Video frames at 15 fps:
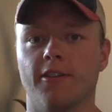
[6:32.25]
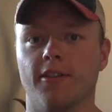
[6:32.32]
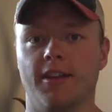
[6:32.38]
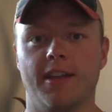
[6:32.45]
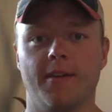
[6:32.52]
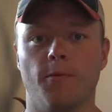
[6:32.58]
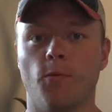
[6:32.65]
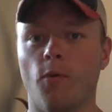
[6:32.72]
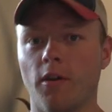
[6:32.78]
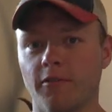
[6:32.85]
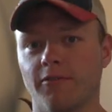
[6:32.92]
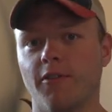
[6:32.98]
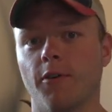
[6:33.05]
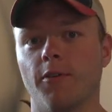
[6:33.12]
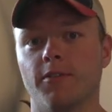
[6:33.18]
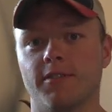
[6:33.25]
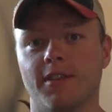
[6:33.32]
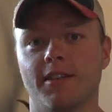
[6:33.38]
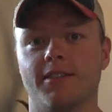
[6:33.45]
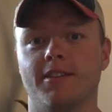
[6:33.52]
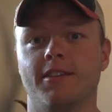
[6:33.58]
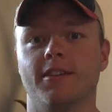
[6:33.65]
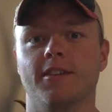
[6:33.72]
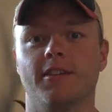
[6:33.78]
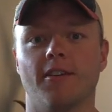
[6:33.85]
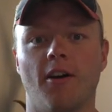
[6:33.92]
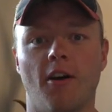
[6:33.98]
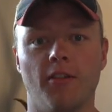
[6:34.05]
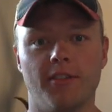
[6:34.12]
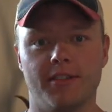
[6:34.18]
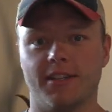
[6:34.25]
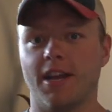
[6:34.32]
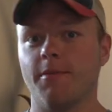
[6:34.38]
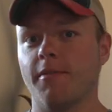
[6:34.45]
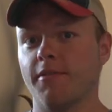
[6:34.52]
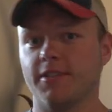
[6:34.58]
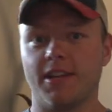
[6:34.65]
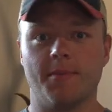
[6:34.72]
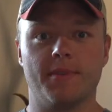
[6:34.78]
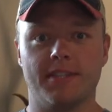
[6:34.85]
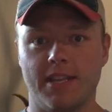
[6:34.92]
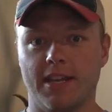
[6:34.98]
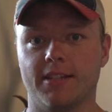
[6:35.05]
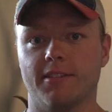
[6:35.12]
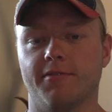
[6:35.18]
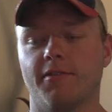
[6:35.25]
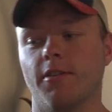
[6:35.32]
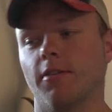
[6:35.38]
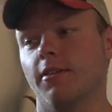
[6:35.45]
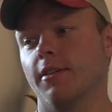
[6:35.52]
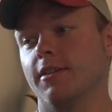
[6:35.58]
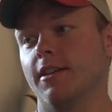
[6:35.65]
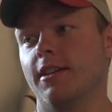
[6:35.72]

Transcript: You're gonna get one photo sent to you all the time, every time it takes a photo,